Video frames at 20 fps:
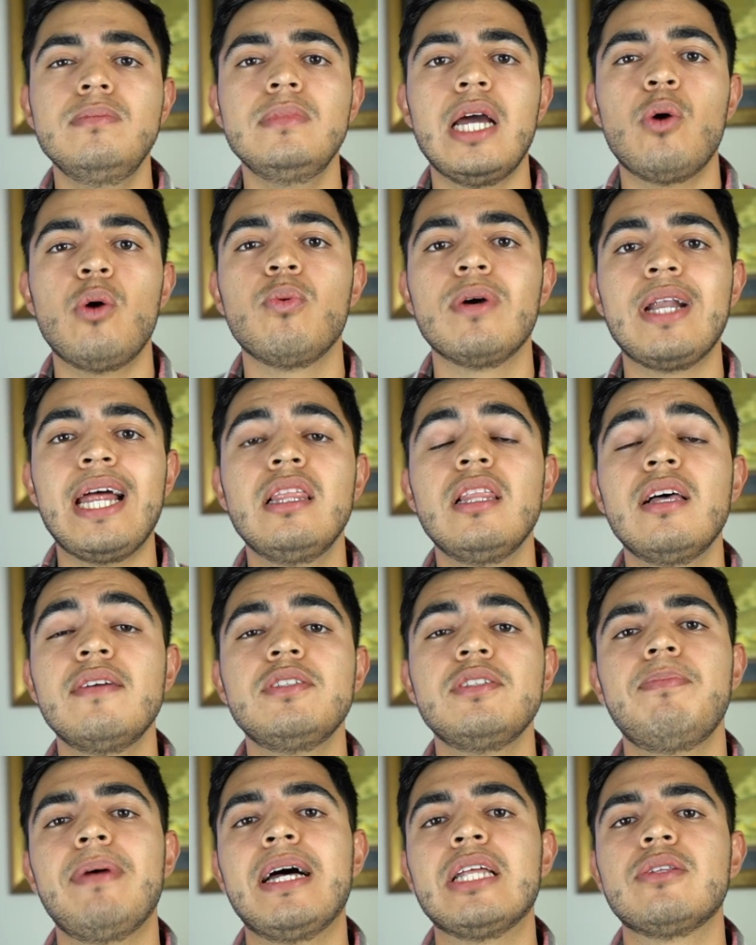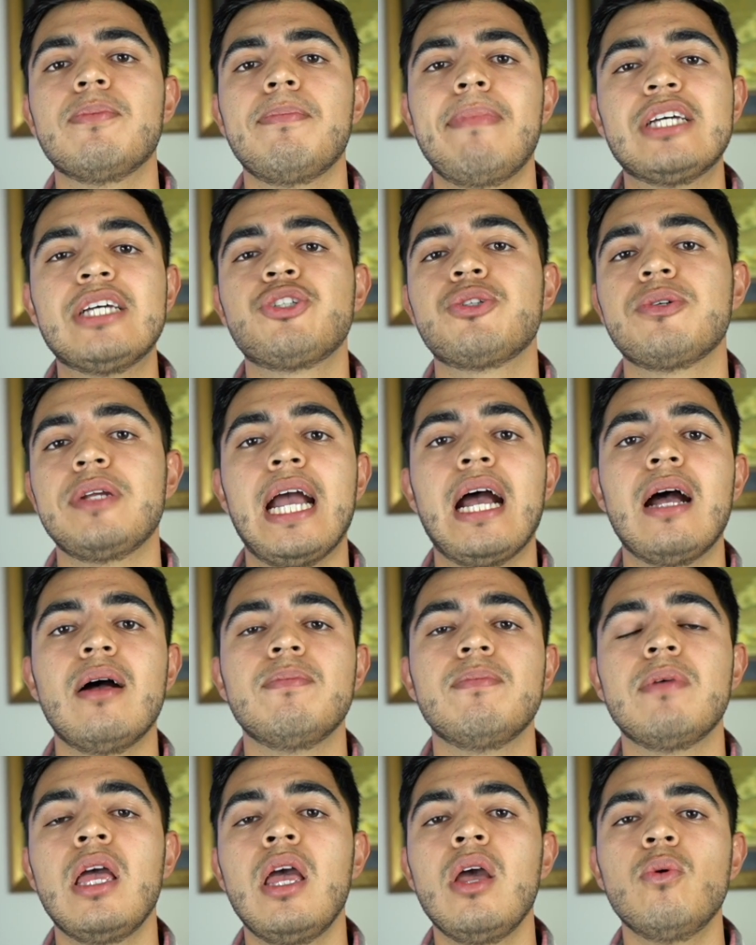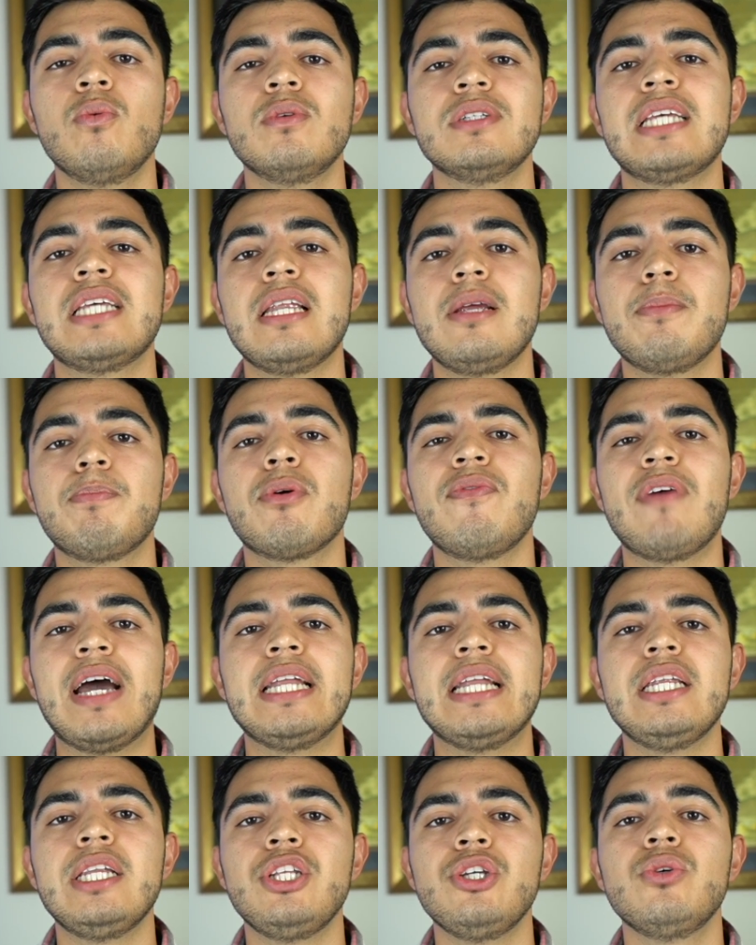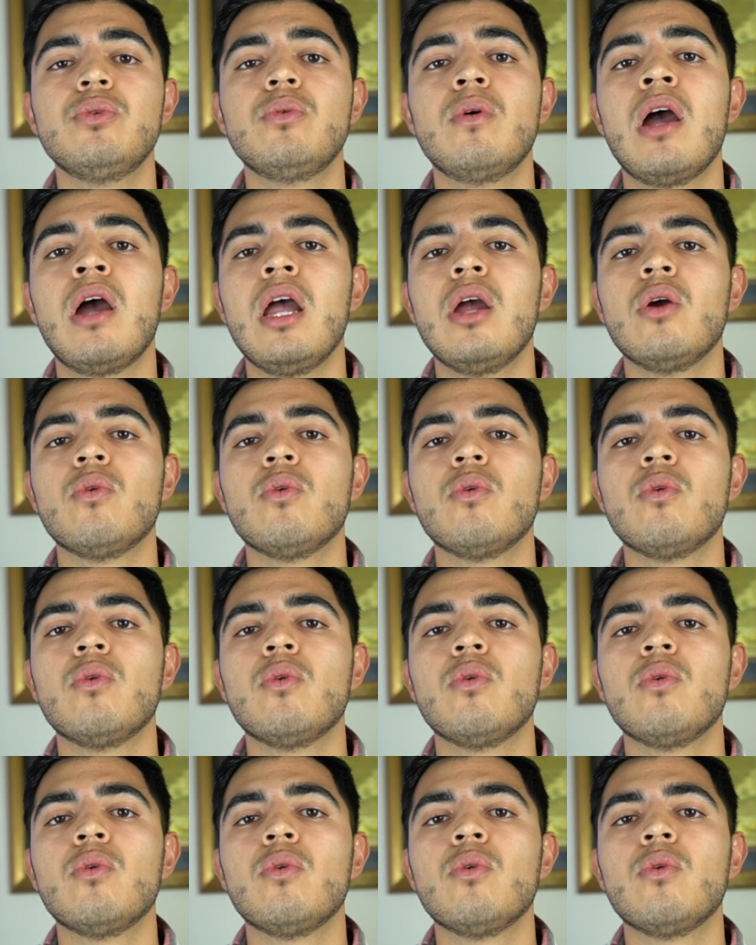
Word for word: Now, what I loved about the Mastery app was that it provided you